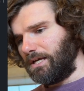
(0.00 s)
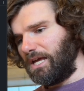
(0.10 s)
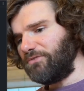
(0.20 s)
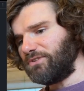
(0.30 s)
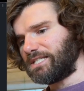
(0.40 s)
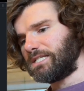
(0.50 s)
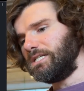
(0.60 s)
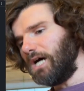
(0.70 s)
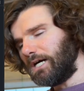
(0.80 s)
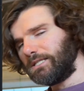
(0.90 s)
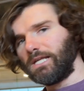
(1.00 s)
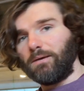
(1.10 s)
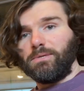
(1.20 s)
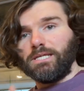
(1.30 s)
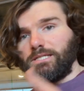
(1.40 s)
If it's none,
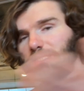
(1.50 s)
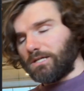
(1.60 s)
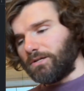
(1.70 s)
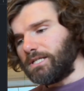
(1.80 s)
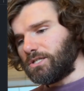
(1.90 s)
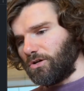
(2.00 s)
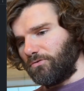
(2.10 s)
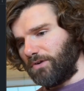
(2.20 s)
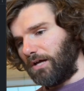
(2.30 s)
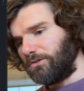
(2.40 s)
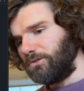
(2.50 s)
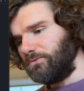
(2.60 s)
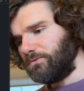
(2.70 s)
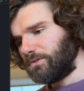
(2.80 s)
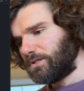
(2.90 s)
that means there is no
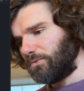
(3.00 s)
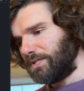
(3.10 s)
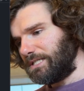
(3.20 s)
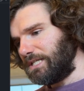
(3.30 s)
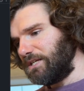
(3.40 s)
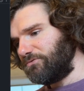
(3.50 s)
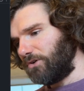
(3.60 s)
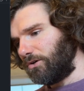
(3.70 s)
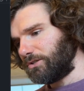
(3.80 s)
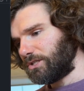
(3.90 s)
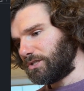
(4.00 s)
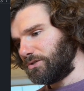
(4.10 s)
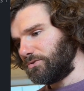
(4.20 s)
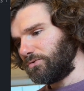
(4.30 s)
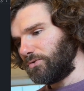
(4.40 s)
value. So we default
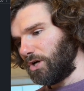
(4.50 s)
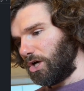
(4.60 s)
to